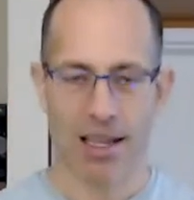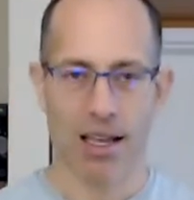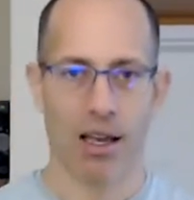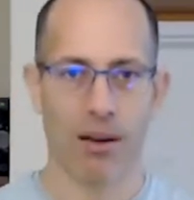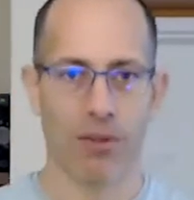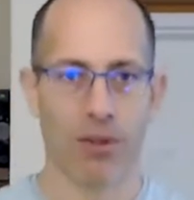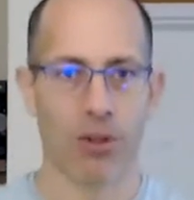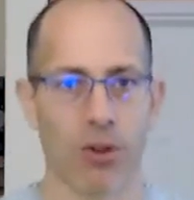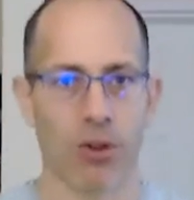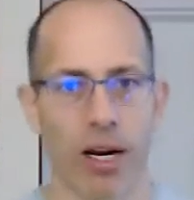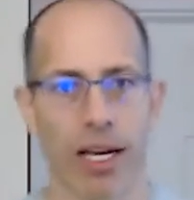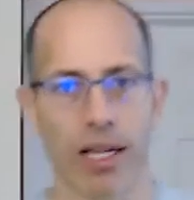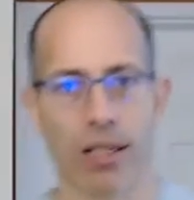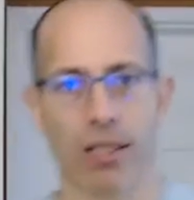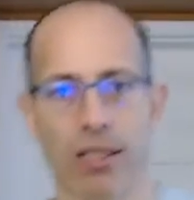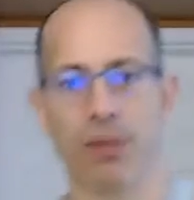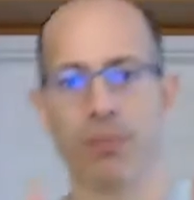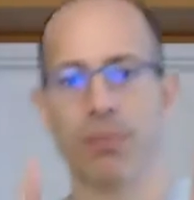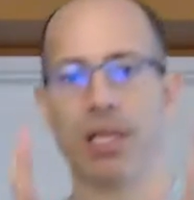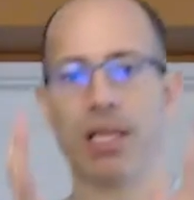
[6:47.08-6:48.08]
of
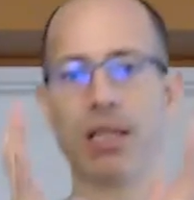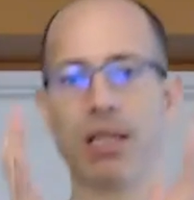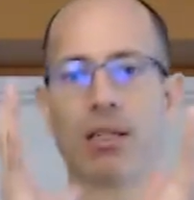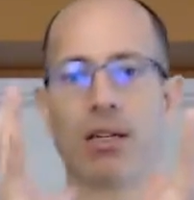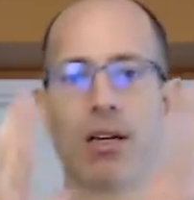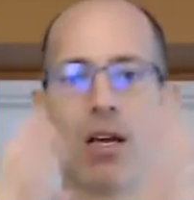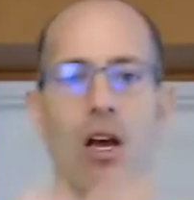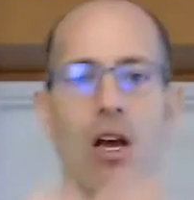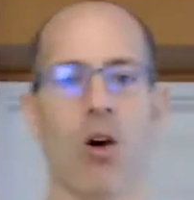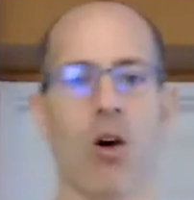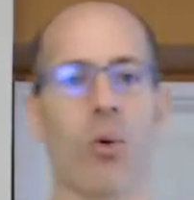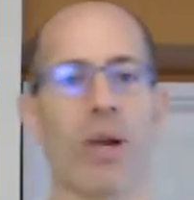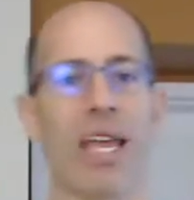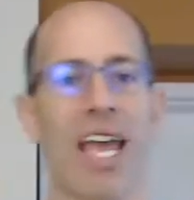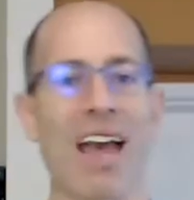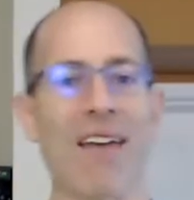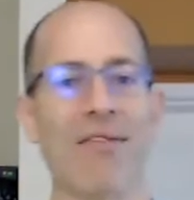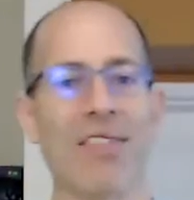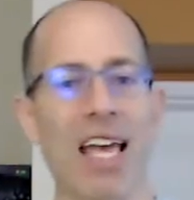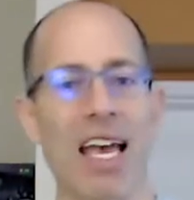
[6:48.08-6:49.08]
cradle and pillar, we
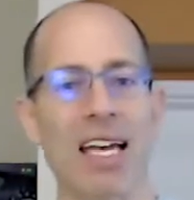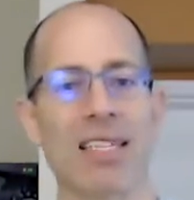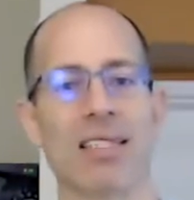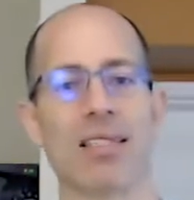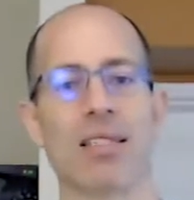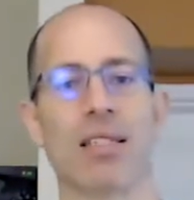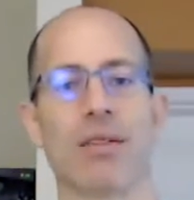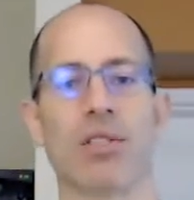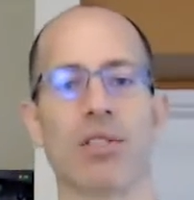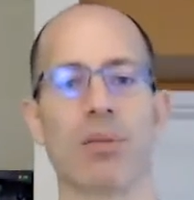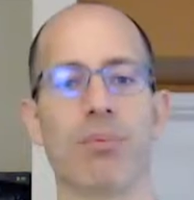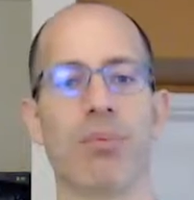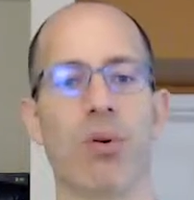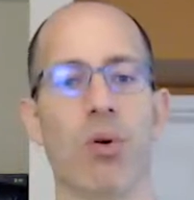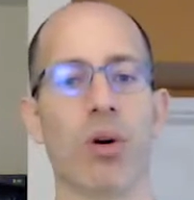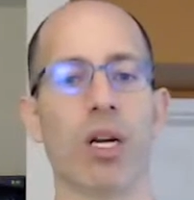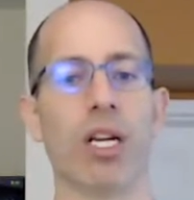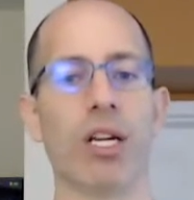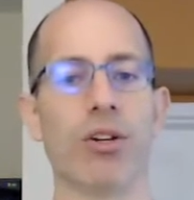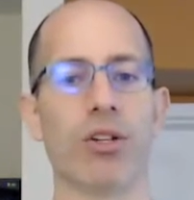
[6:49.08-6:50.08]
have the essence of
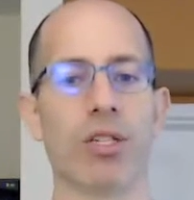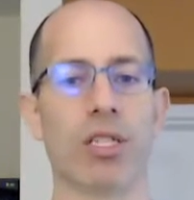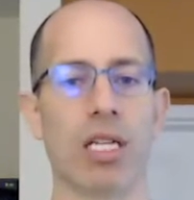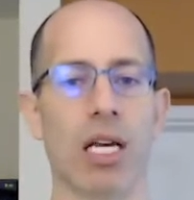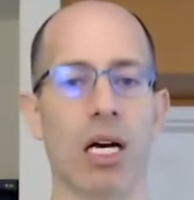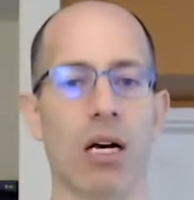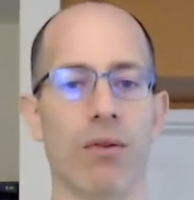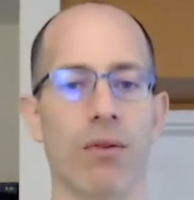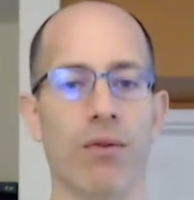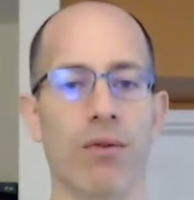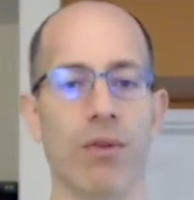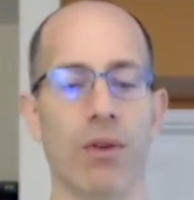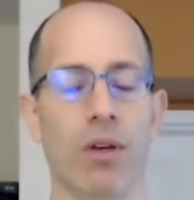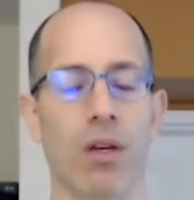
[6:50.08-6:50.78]
supporting yourself